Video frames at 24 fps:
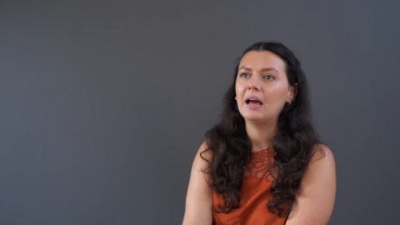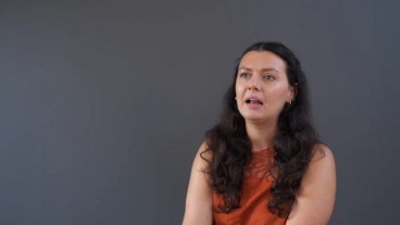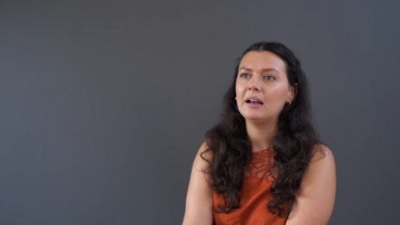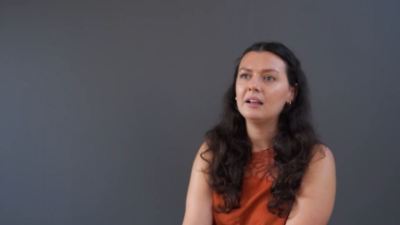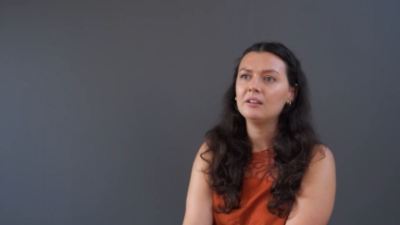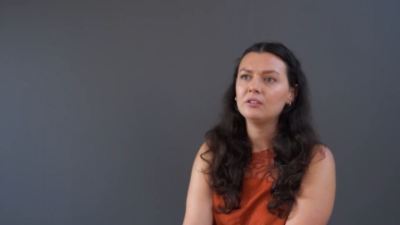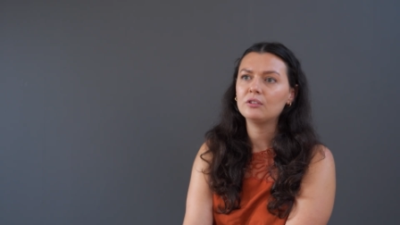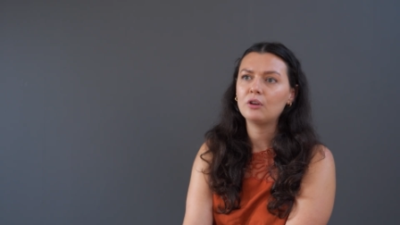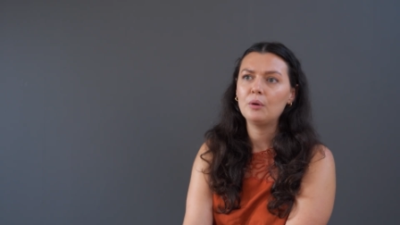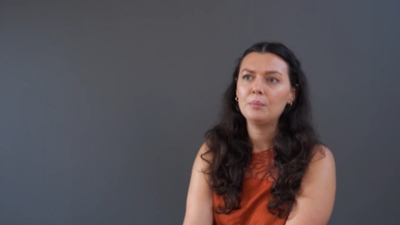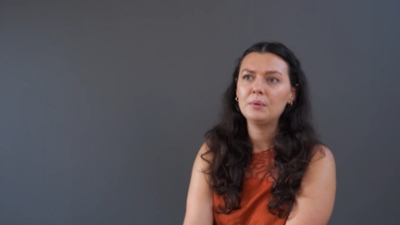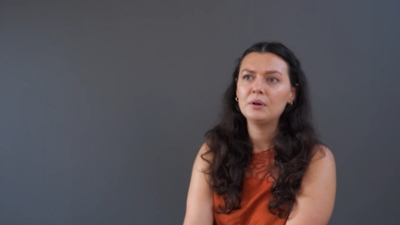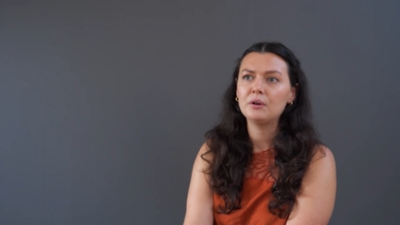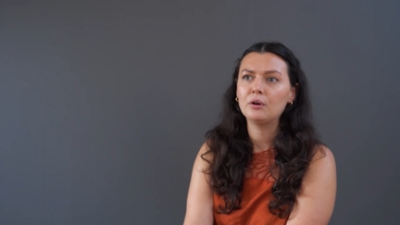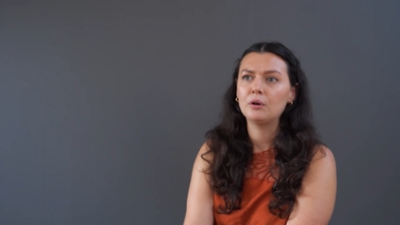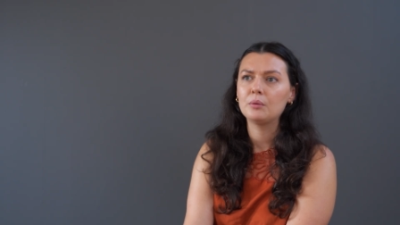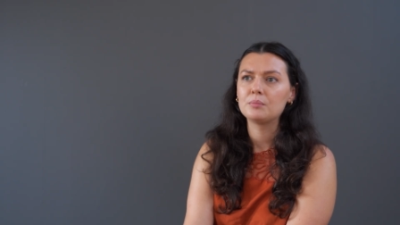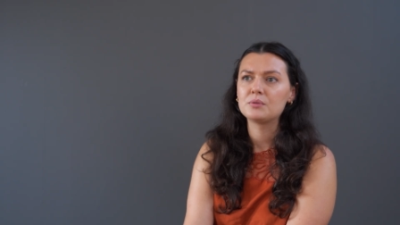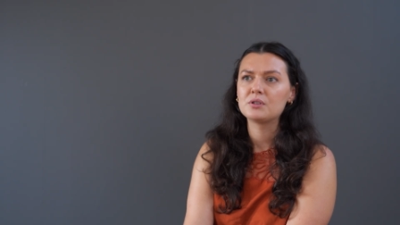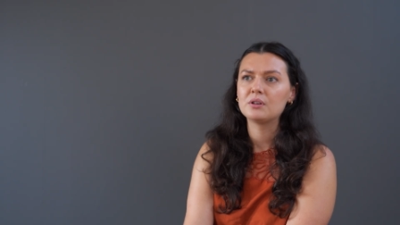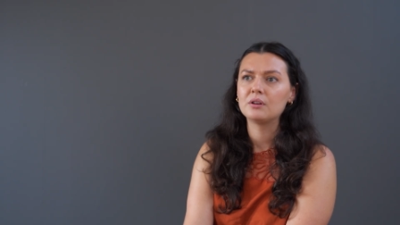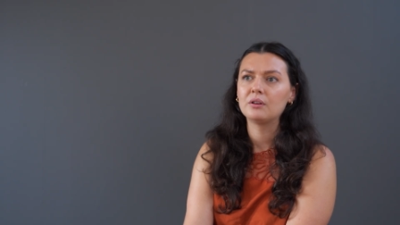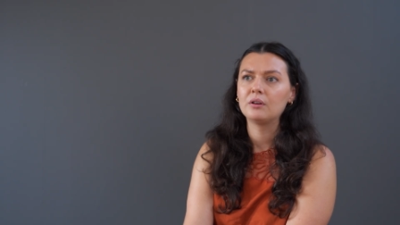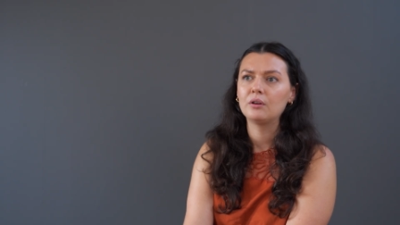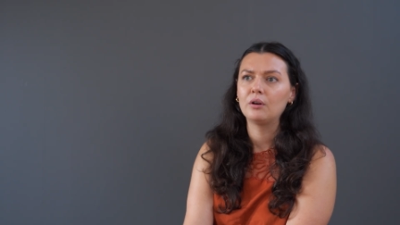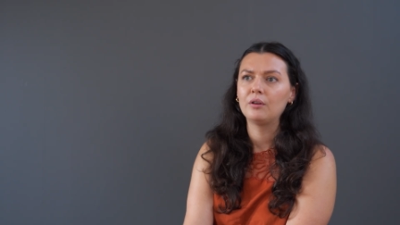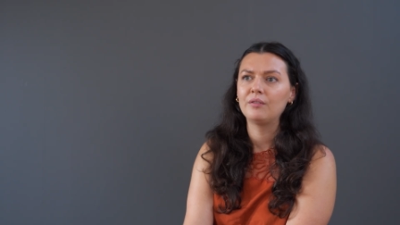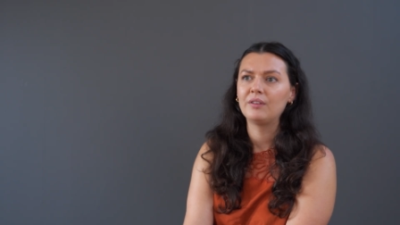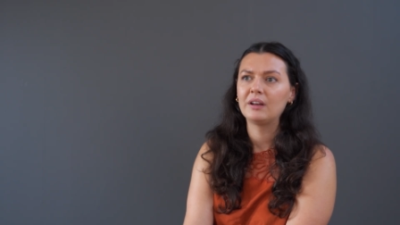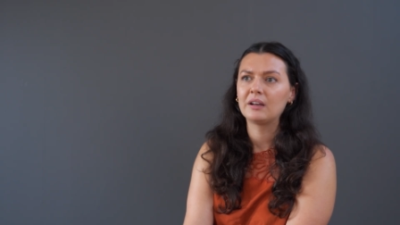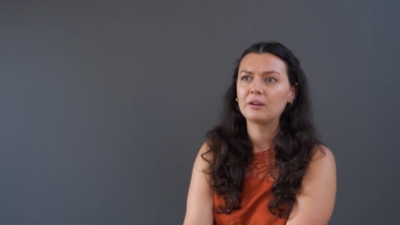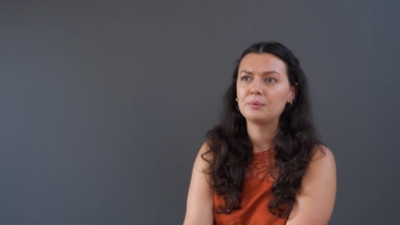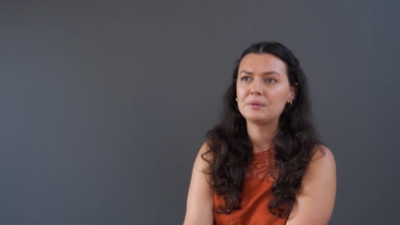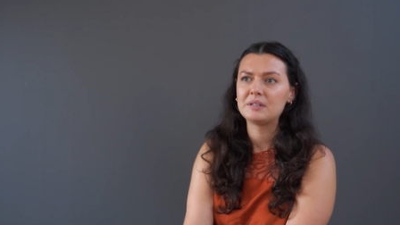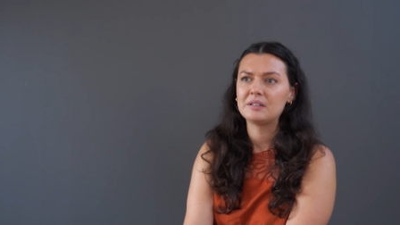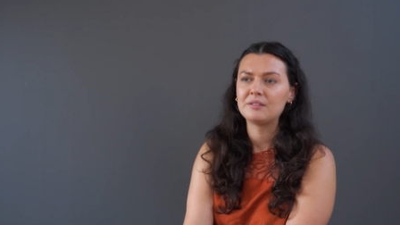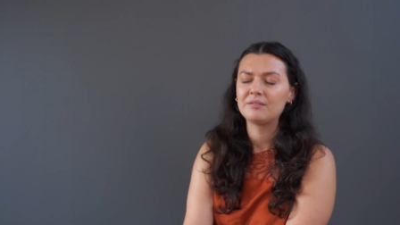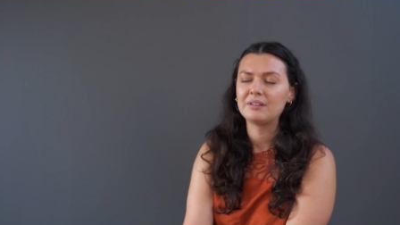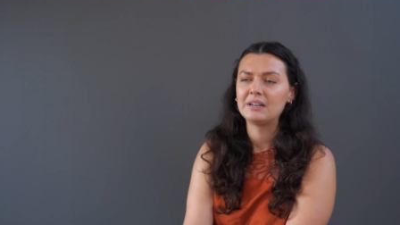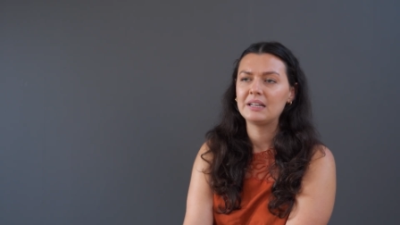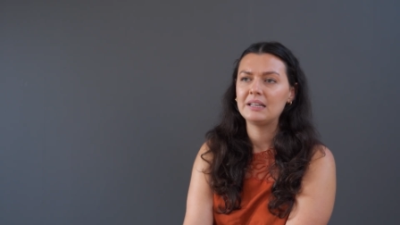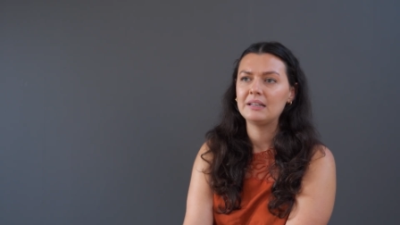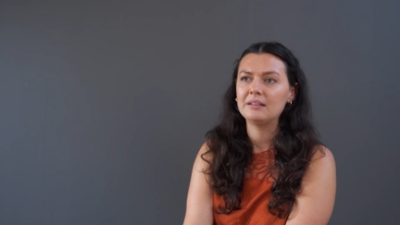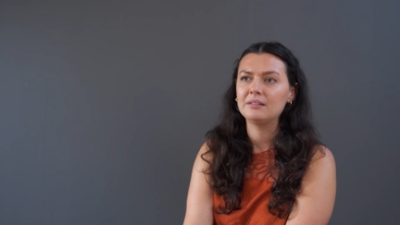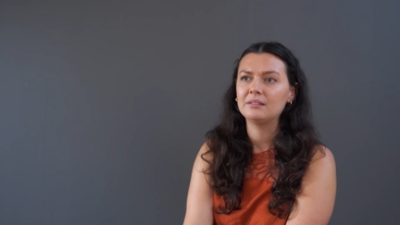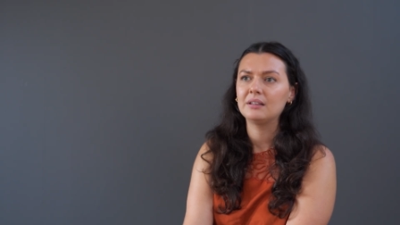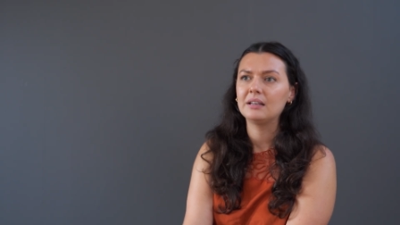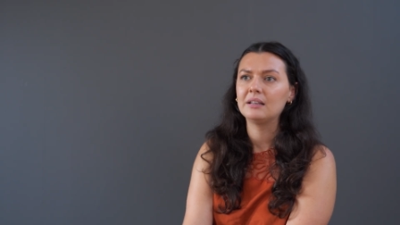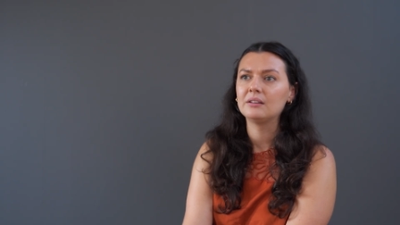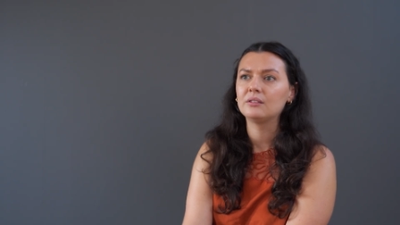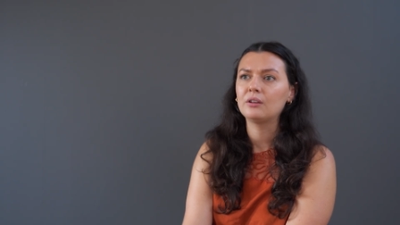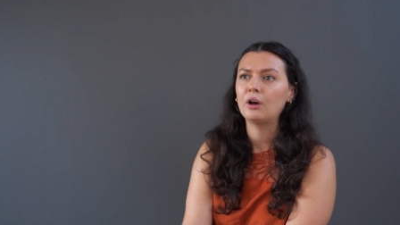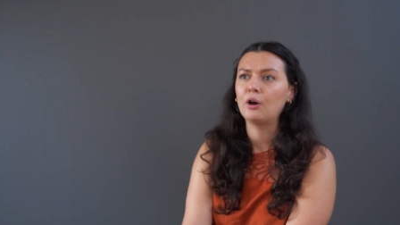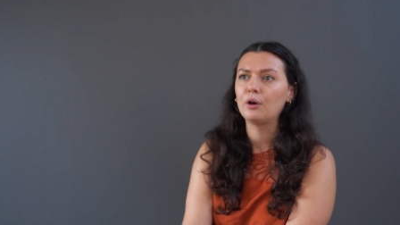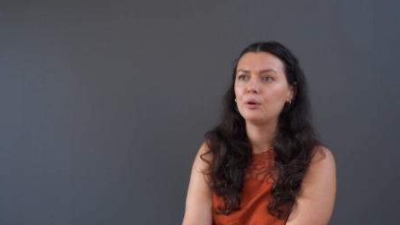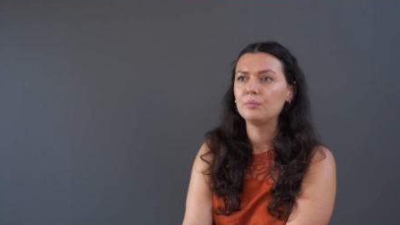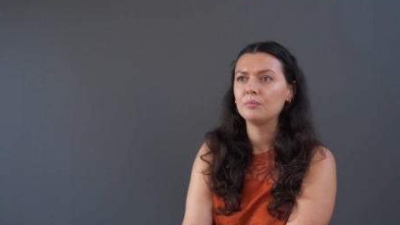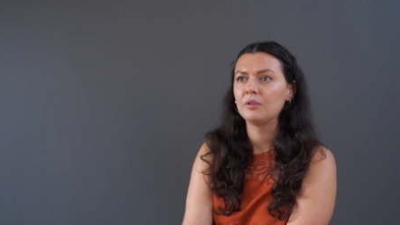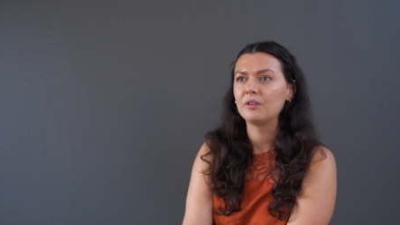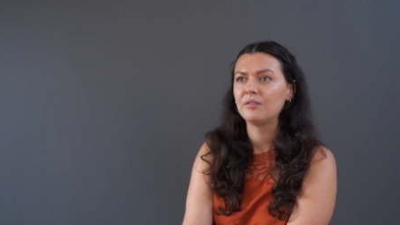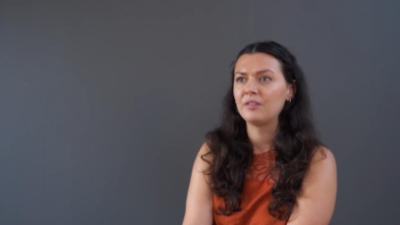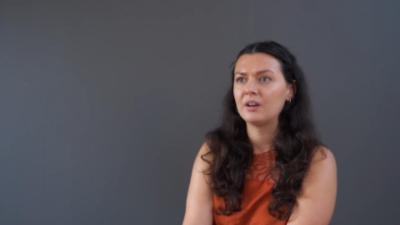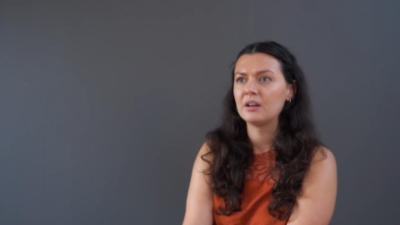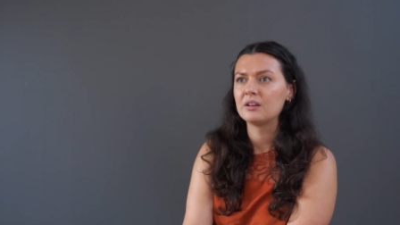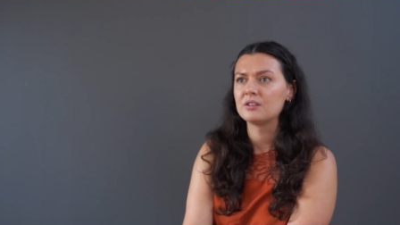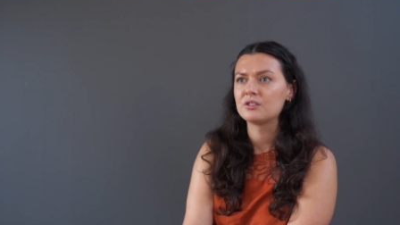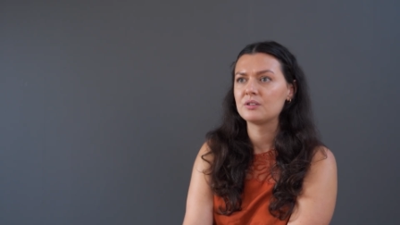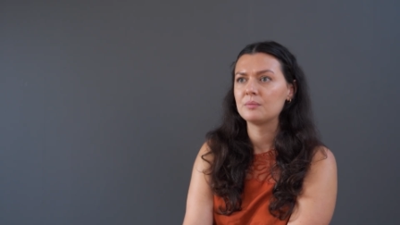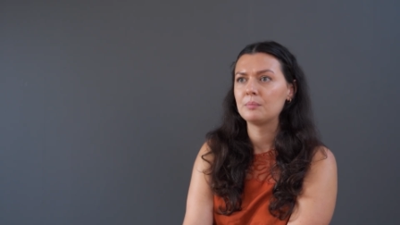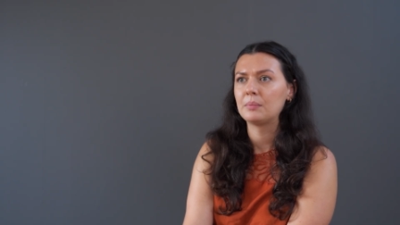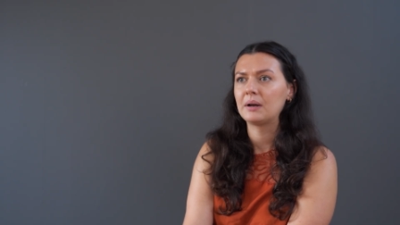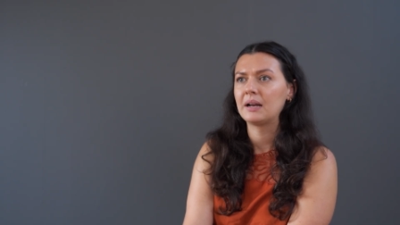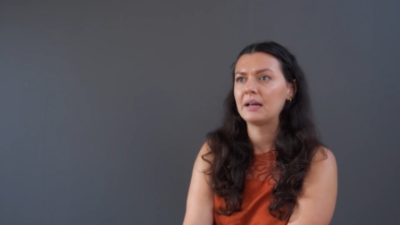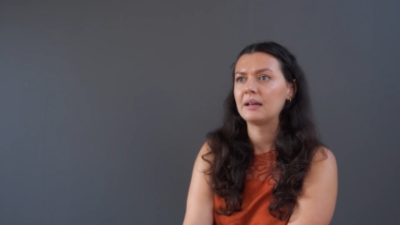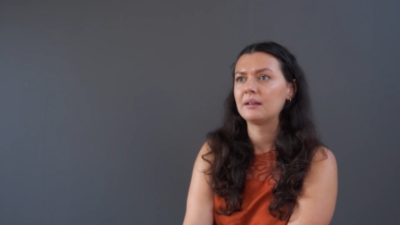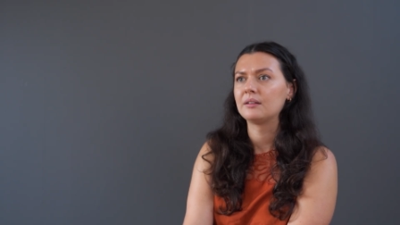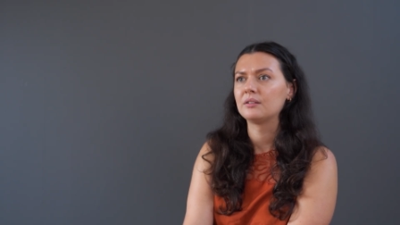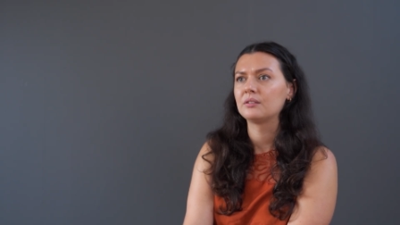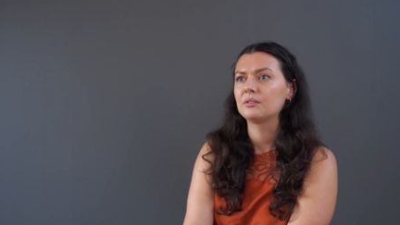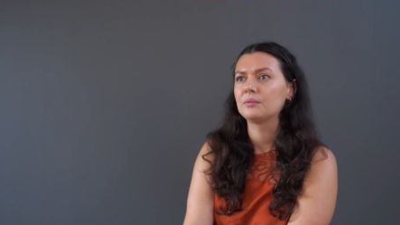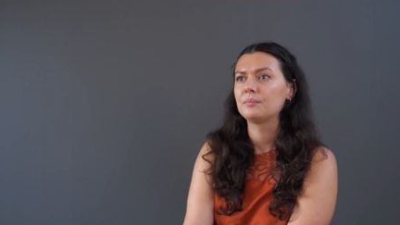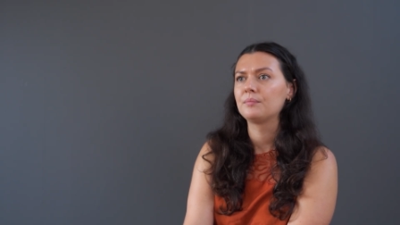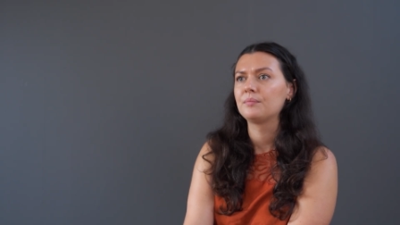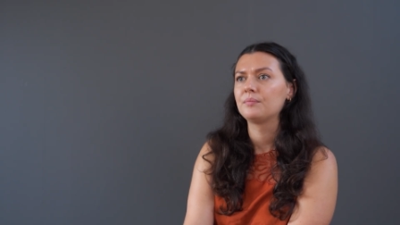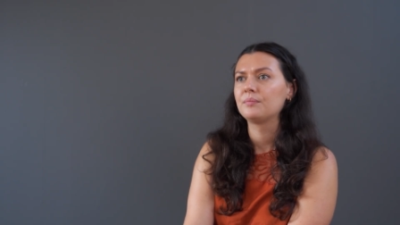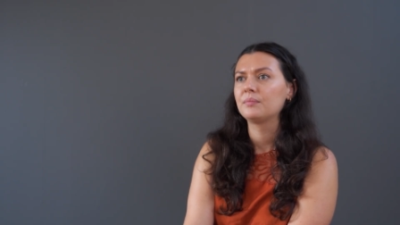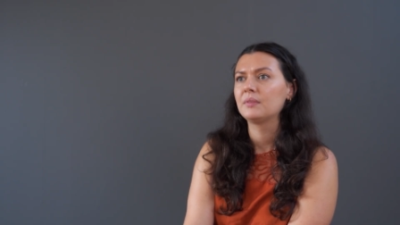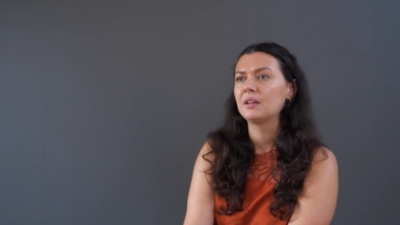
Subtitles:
A less common option of equity release is home reversion plans.